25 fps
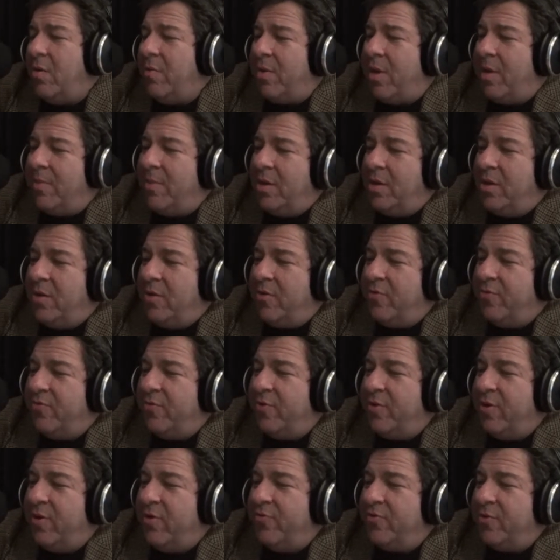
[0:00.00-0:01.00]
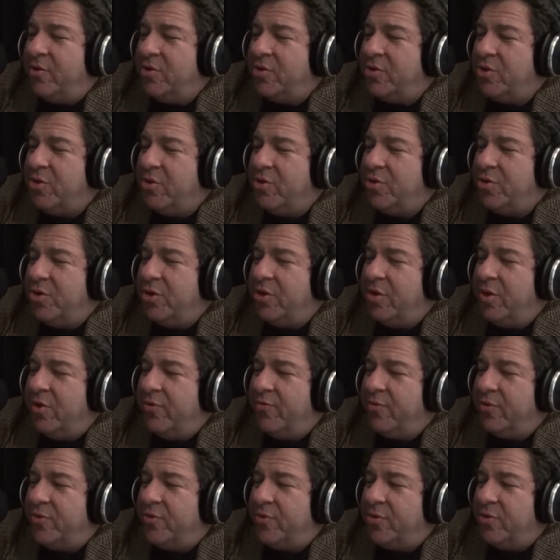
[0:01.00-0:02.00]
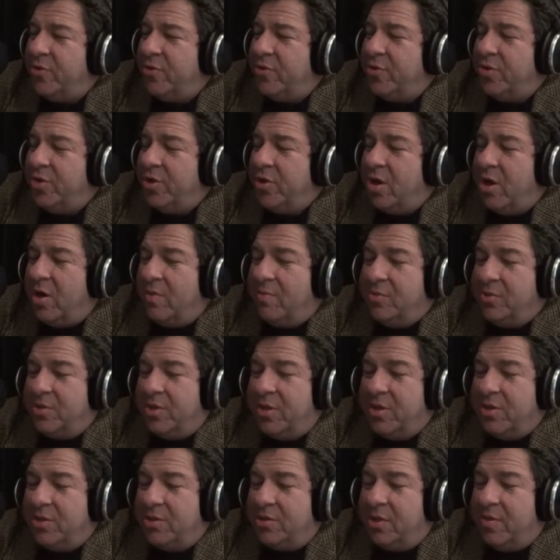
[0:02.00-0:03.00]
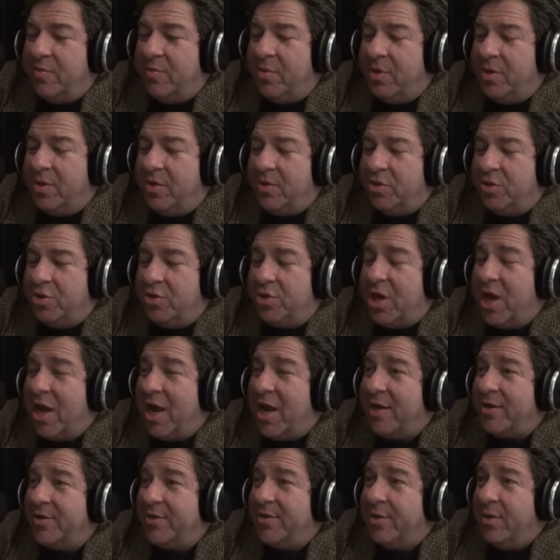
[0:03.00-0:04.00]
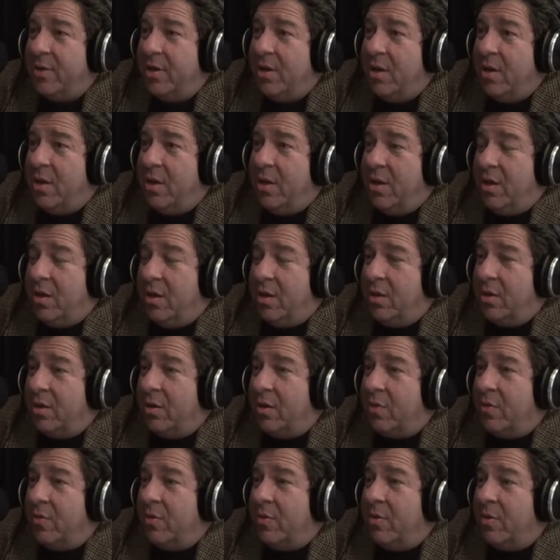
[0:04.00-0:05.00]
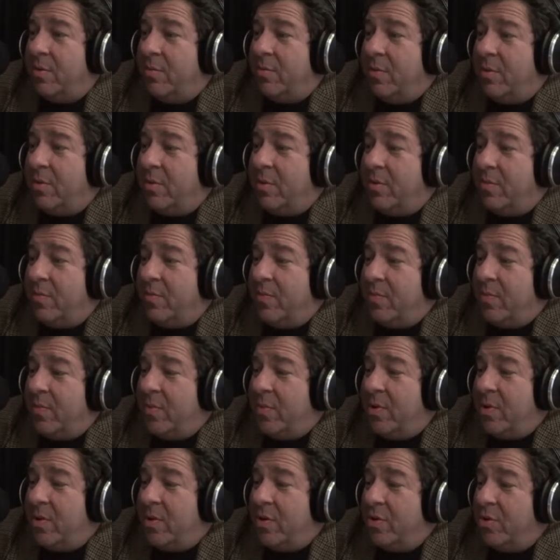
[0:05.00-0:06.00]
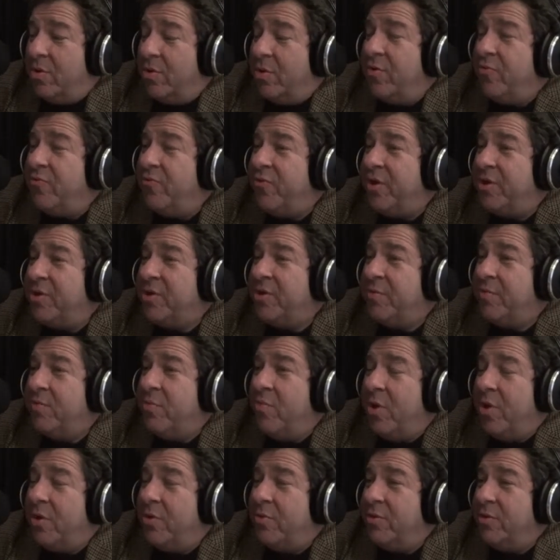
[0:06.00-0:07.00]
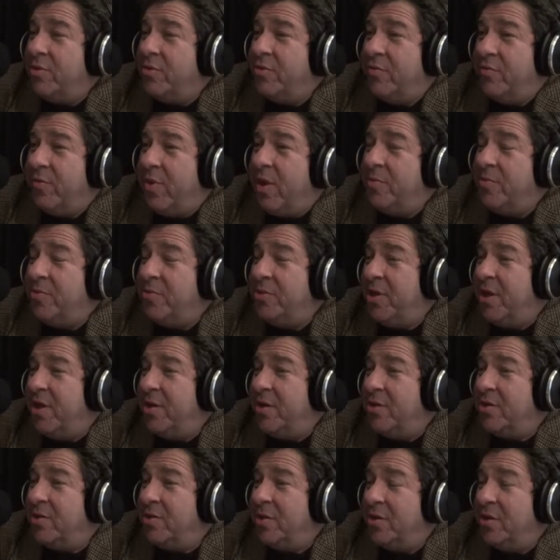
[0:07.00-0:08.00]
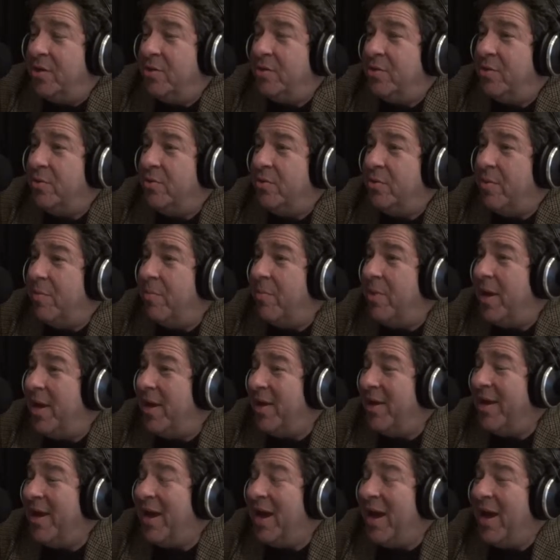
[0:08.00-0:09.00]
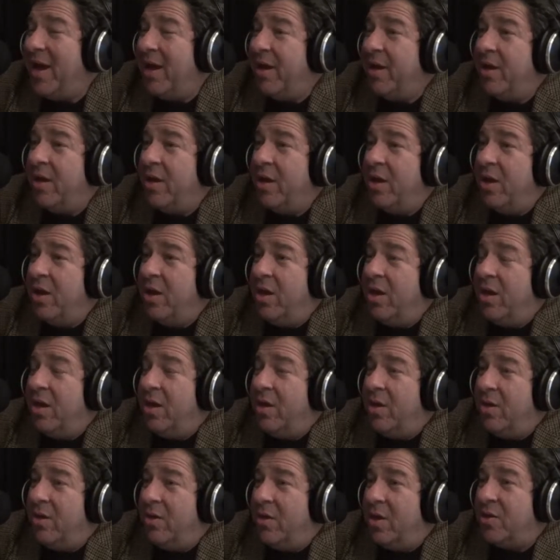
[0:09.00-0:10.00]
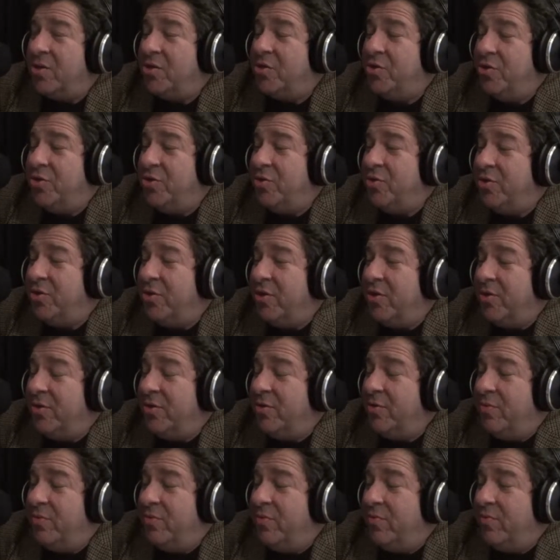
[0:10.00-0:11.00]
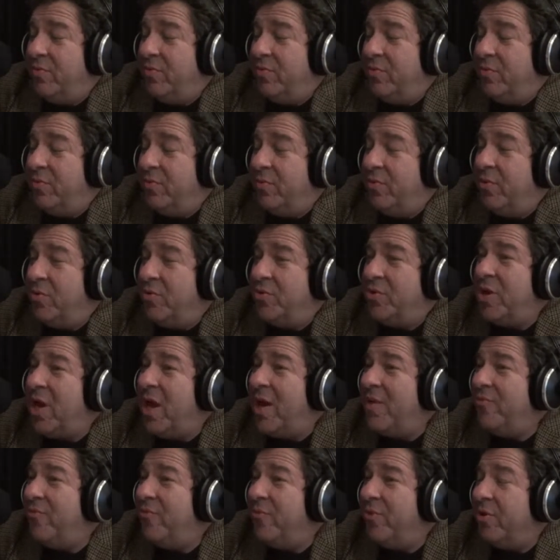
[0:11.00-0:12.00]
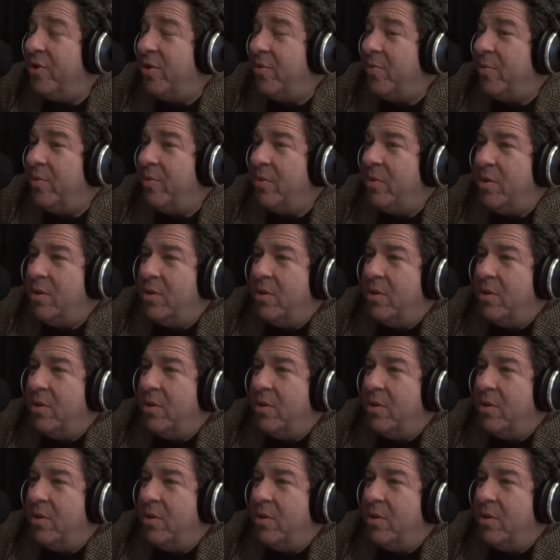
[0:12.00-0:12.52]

I mean, if a surgeon comes in and somebody is shot, you're going to fix him, whether he's an upstanding citizen or a bad guy. You're just going to do your job for him.